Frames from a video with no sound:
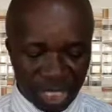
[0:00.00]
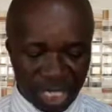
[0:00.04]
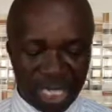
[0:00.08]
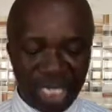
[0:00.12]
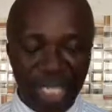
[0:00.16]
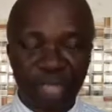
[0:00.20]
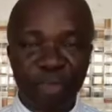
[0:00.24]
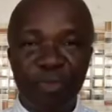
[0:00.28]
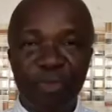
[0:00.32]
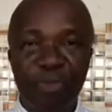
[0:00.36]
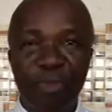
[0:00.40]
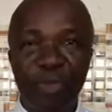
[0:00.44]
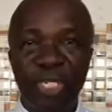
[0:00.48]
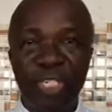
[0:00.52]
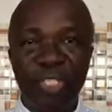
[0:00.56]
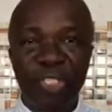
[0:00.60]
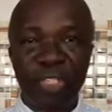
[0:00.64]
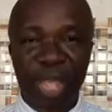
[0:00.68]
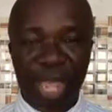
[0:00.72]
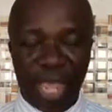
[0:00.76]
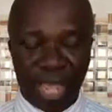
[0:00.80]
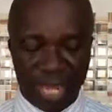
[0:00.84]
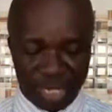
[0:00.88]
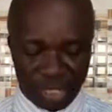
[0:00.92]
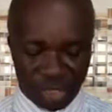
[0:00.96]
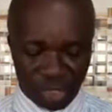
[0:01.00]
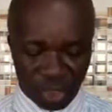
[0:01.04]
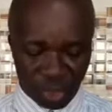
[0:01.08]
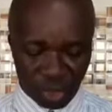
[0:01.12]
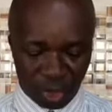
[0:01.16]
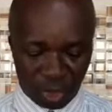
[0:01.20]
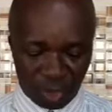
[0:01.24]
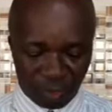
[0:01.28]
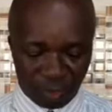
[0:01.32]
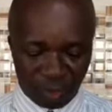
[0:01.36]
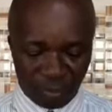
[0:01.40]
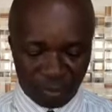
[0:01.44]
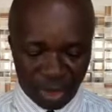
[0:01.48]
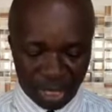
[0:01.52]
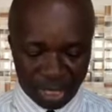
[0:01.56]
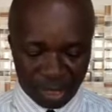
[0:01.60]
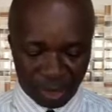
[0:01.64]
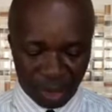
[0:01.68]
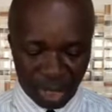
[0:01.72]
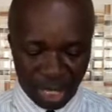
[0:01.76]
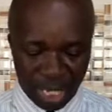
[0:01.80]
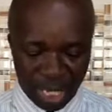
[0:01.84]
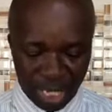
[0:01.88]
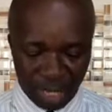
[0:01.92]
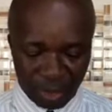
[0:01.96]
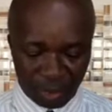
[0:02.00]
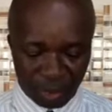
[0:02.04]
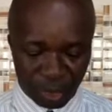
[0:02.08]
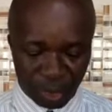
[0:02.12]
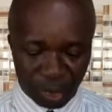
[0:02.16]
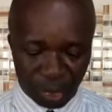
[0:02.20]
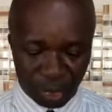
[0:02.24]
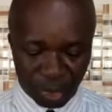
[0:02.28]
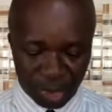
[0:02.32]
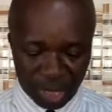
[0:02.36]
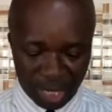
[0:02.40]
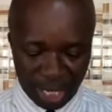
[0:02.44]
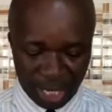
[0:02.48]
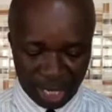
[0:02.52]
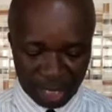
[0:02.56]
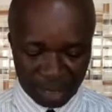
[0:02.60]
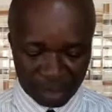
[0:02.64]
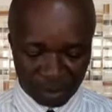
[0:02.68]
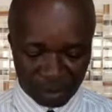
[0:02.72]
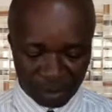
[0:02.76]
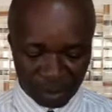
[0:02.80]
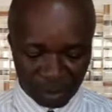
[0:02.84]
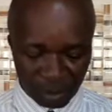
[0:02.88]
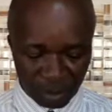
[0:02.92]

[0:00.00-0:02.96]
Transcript: Ephratites of Bethlehem, Judea.